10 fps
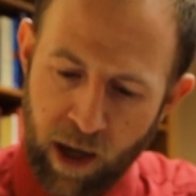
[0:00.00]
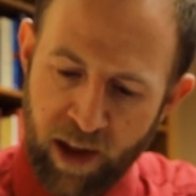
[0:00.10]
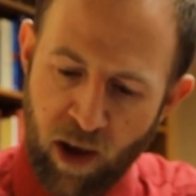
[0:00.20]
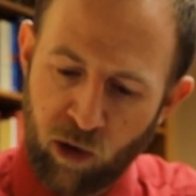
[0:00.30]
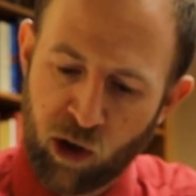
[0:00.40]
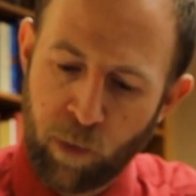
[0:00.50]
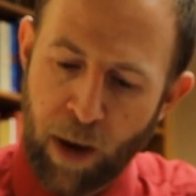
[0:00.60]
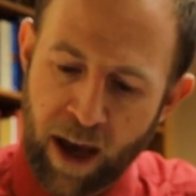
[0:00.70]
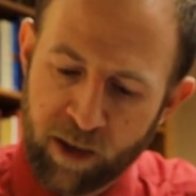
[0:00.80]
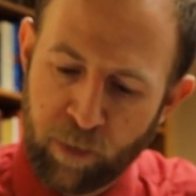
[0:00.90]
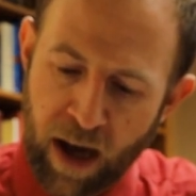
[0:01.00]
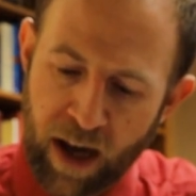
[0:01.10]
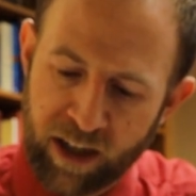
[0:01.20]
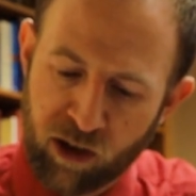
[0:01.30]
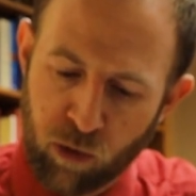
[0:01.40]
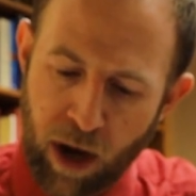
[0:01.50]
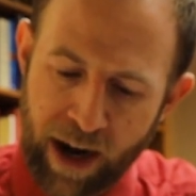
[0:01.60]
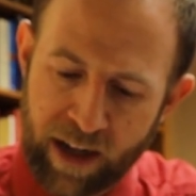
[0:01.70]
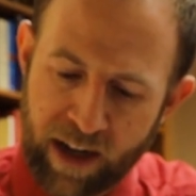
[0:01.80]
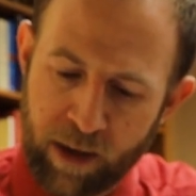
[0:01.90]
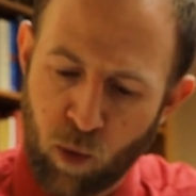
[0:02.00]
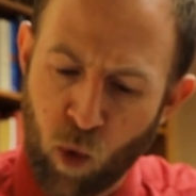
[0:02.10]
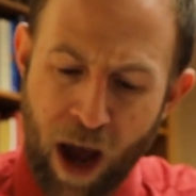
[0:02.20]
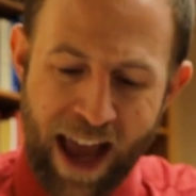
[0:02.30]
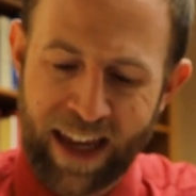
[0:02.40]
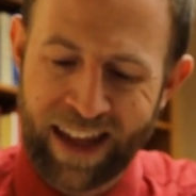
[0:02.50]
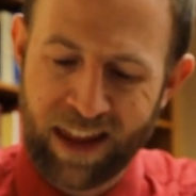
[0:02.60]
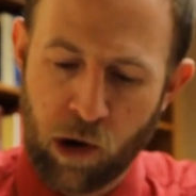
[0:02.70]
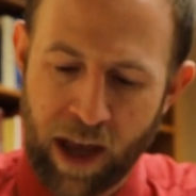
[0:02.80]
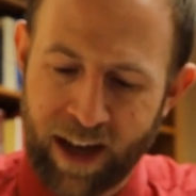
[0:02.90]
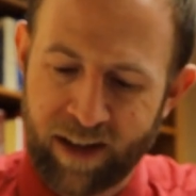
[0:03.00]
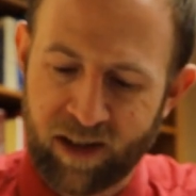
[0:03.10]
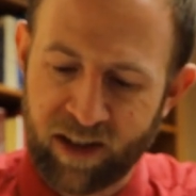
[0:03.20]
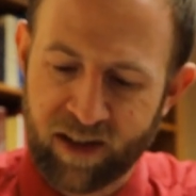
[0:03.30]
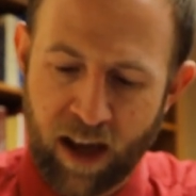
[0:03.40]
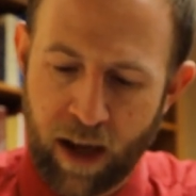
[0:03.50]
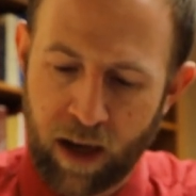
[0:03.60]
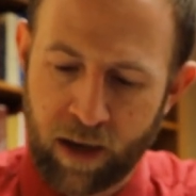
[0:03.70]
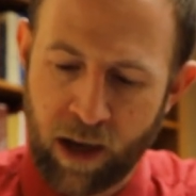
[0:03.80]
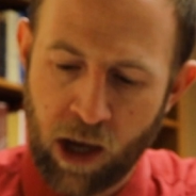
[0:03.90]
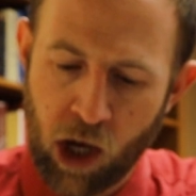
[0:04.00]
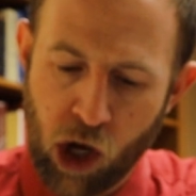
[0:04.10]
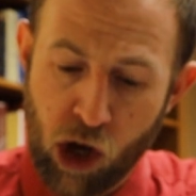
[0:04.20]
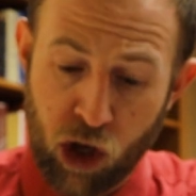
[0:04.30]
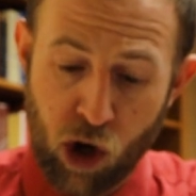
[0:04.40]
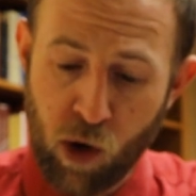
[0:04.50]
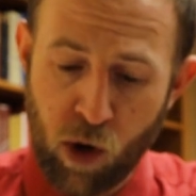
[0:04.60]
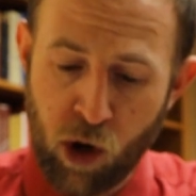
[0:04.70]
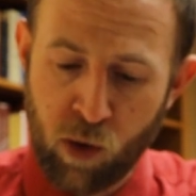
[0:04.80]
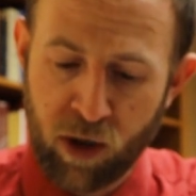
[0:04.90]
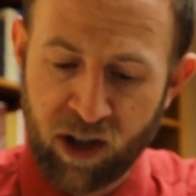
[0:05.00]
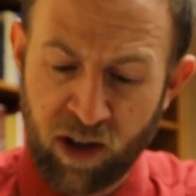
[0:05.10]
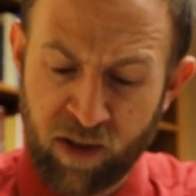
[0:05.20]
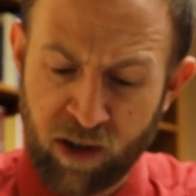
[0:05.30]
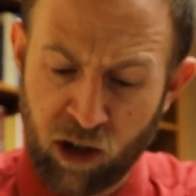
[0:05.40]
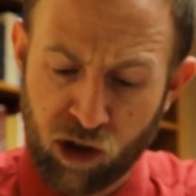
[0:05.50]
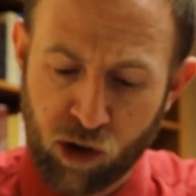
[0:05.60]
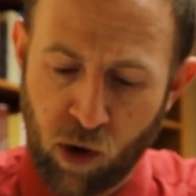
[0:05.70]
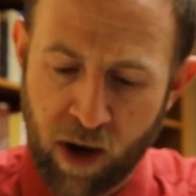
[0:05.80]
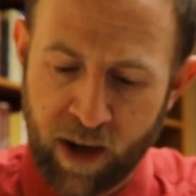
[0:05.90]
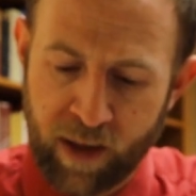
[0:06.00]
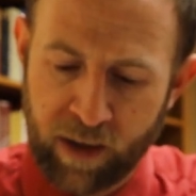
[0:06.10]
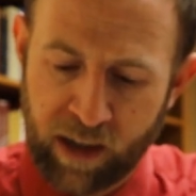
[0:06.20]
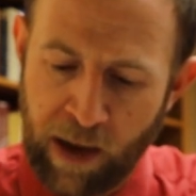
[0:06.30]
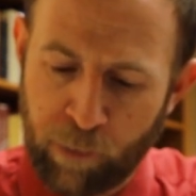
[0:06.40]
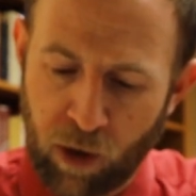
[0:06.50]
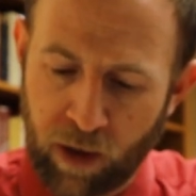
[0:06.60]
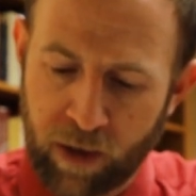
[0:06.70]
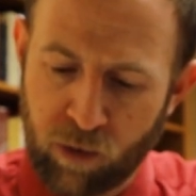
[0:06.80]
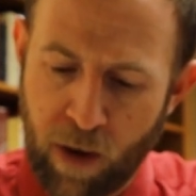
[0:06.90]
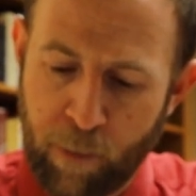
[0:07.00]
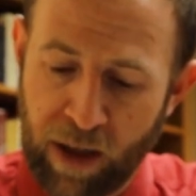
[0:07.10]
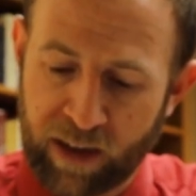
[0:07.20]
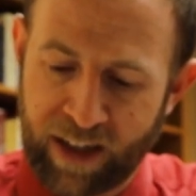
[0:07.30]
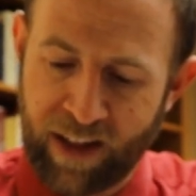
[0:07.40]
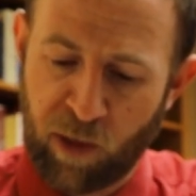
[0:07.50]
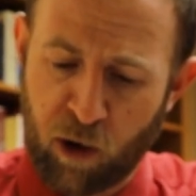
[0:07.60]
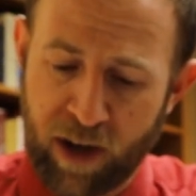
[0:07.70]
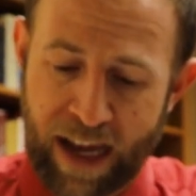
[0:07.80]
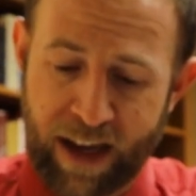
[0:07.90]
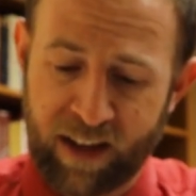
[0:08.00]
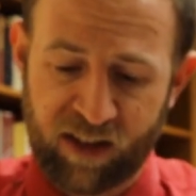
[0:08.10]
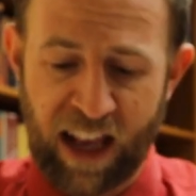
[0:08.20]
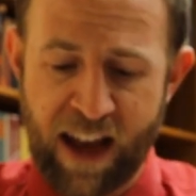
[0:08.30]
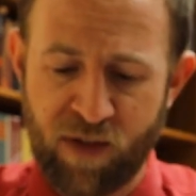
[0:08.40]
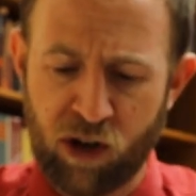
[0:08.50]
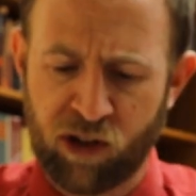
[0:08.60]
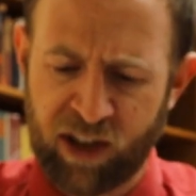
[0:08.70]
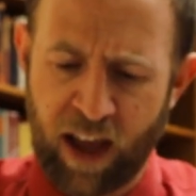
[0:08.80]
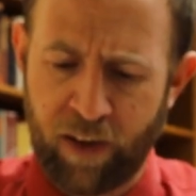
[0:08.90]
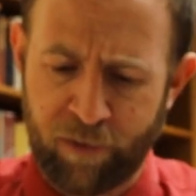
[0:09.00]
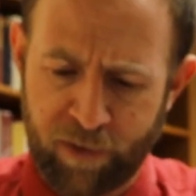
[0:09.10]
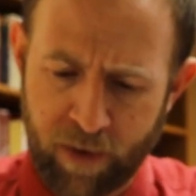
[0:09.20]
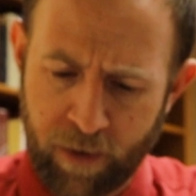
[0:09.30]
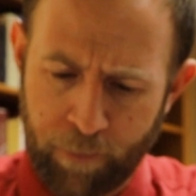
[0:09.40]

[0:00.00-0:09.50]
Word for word: And those who passed by derided him, wagging their heads and saying, You who would have destroyed the temple and rebuilt it in three days, save yourself.